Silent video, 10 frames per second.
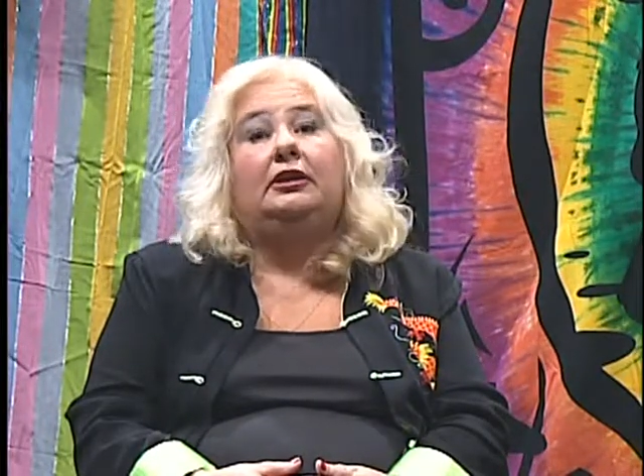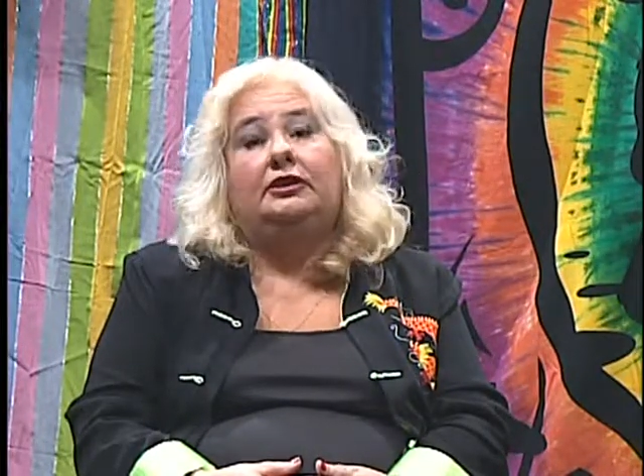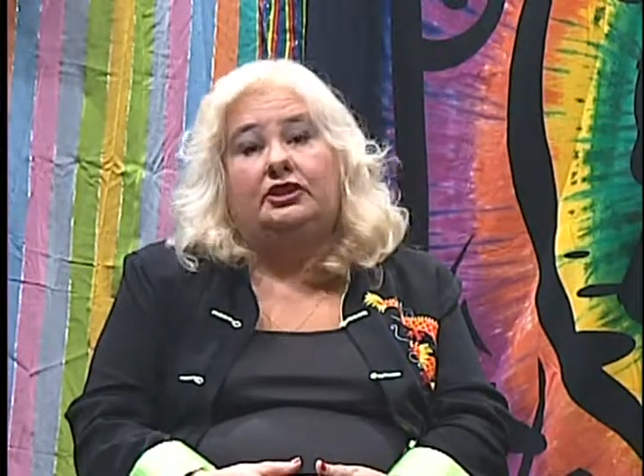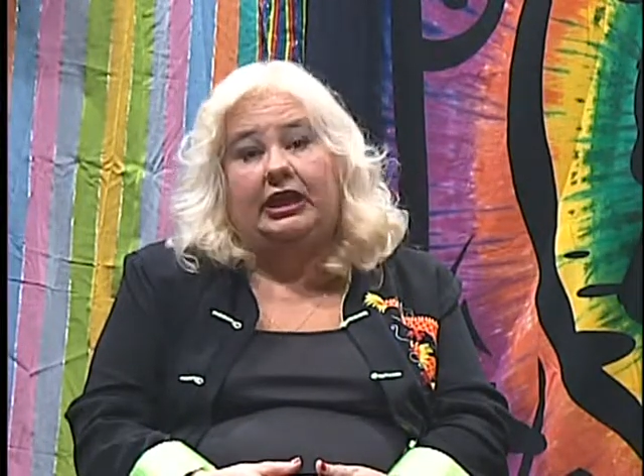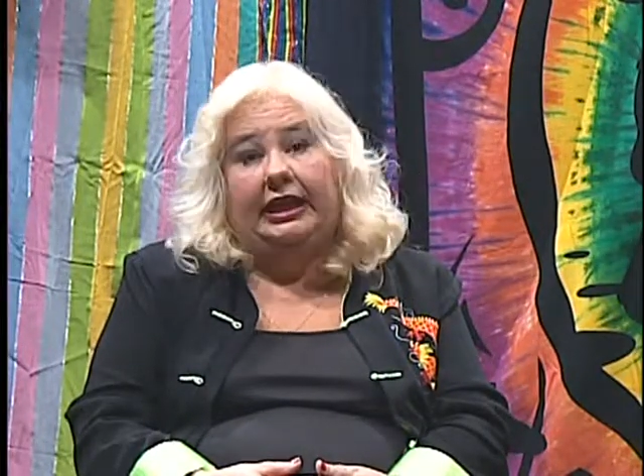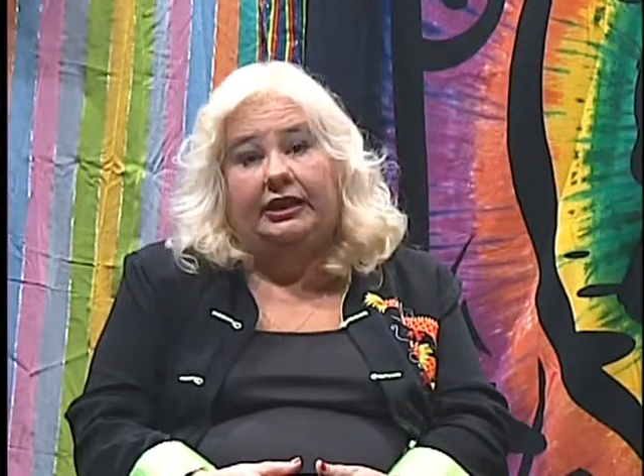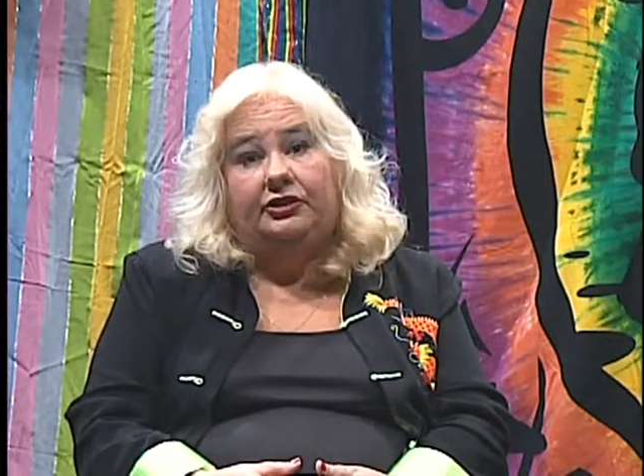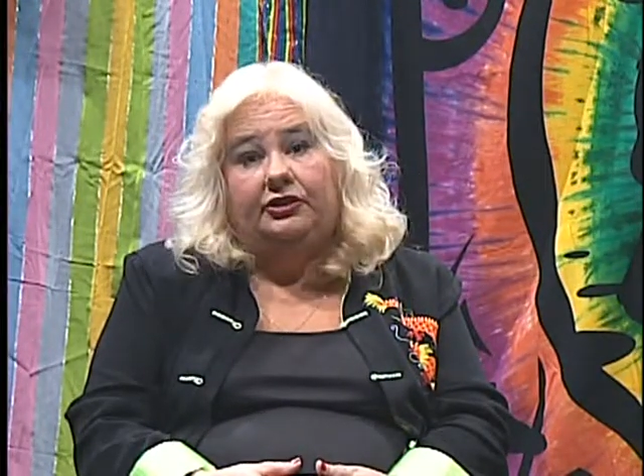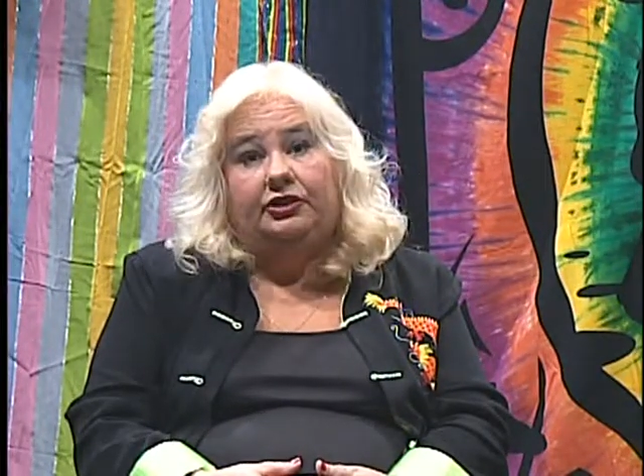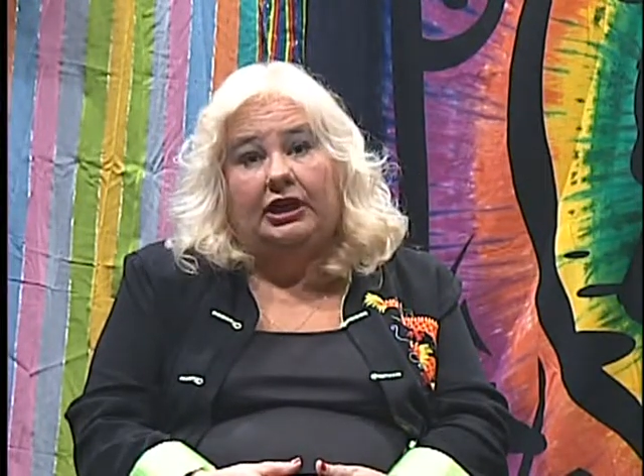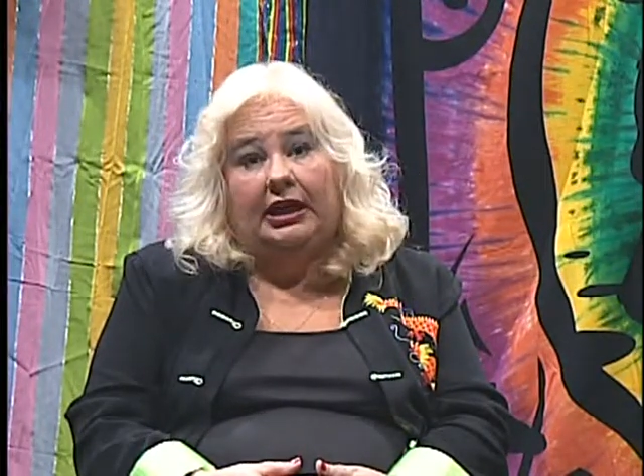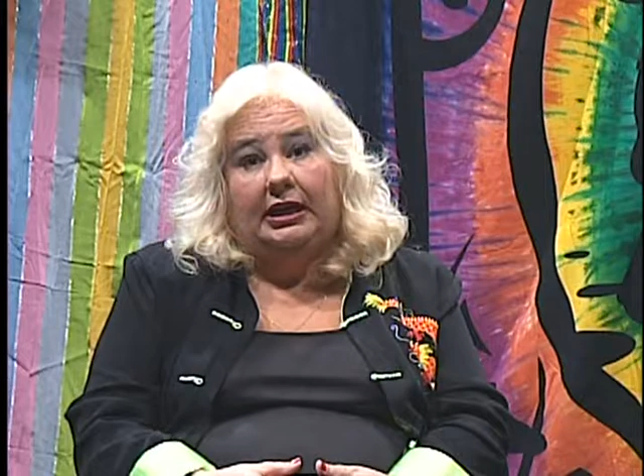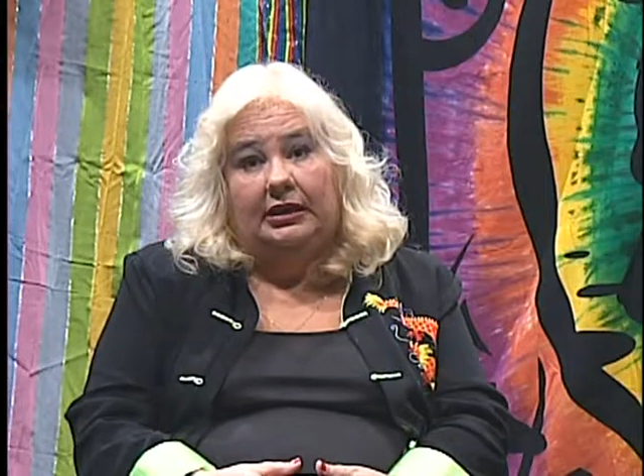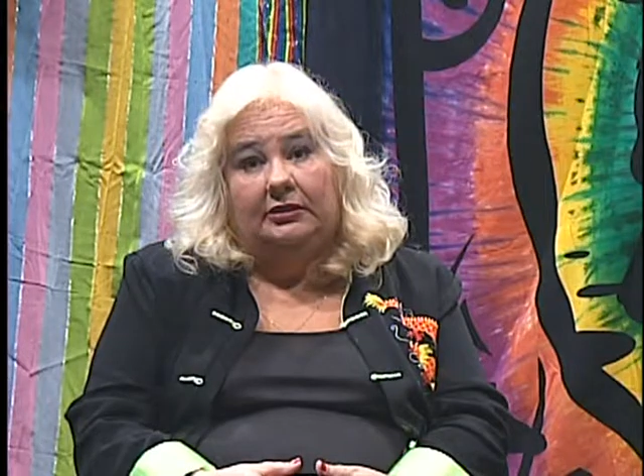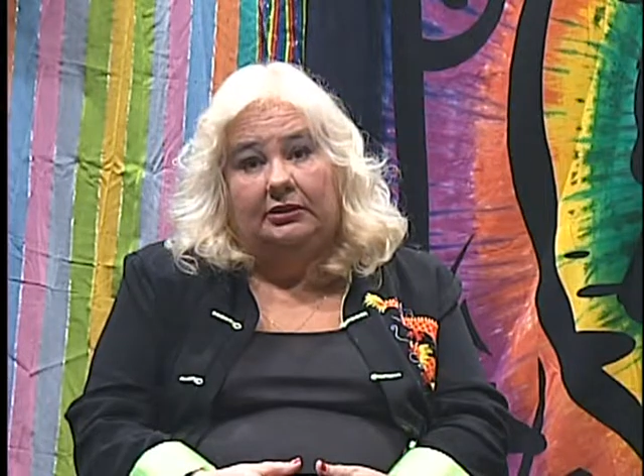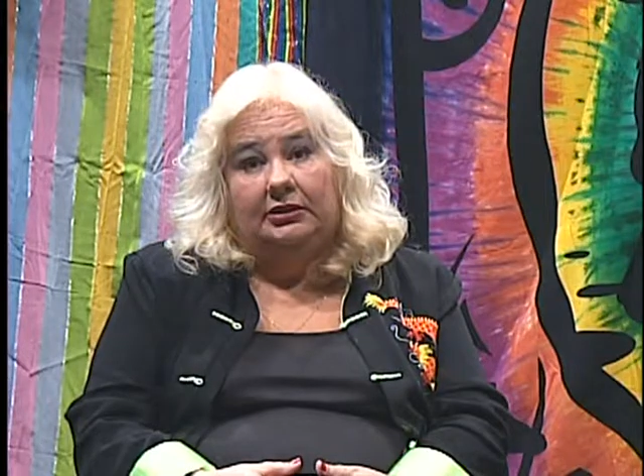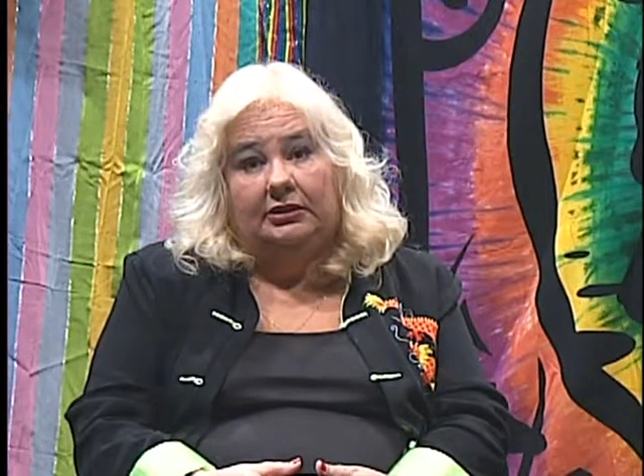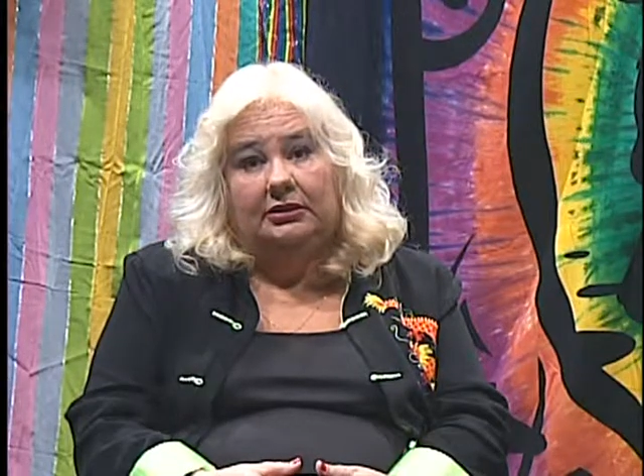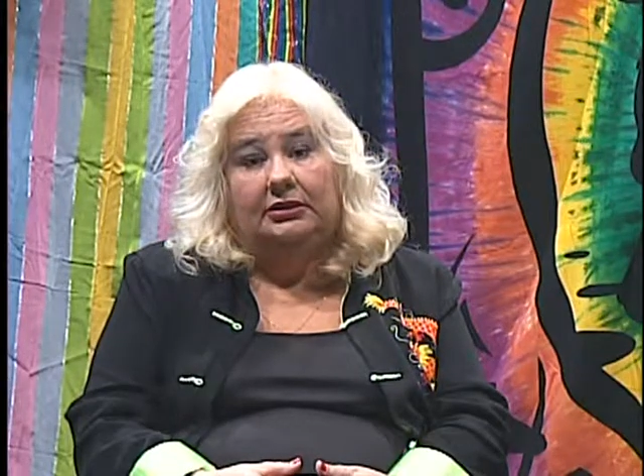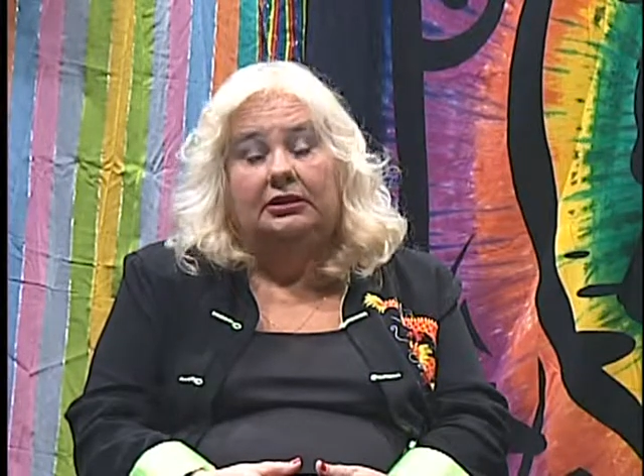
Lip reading: / child's,